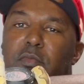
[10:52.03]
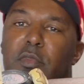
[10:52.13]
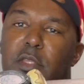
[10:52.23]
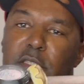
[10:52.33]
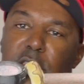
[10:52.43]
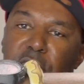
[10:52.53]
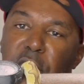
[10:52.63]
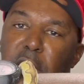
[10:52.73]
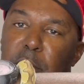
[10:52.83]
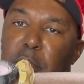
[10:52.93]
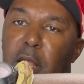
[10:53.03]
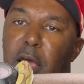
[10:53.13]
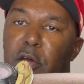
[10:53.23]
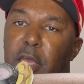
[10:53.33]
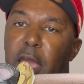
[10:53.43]
this is the Phantom
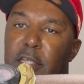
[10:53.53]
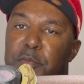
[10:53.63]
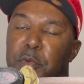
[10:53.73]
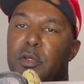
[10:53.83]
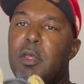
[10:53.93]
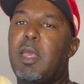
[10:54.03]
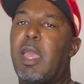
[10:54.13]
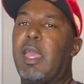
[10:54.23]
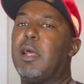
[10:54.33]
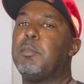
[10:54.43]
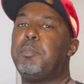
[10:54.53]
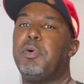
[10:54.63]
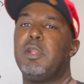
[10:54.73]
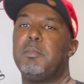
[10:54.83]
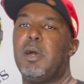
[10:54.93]
Clown Casper, and I'm gonna
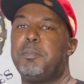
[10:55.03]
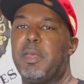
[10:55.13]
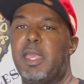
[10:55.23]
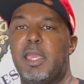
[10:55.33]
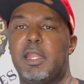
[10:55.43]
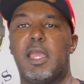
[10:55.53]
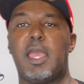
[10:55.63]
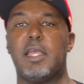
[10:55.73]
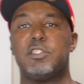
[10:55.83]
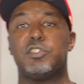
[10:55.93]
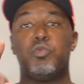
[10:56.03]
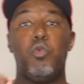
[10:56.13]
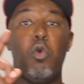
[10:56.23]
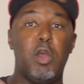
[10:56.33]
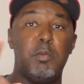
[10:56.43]
put him up, and I got just
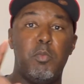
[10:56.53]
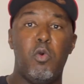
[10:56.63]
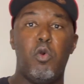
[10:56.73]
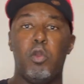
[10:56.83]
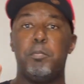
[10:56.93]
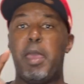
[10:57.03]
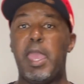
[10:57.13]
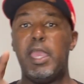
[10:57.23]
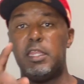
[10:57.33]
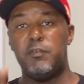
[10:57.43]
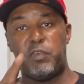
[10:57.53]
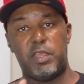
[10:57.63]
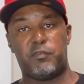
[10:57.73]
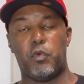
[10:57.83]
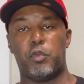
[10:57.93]
one more main
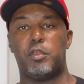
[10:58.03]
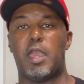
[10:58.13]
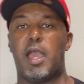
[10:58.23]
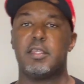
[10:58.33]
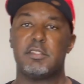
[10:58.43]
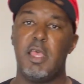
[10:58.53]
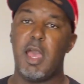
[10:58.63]
event for you guys.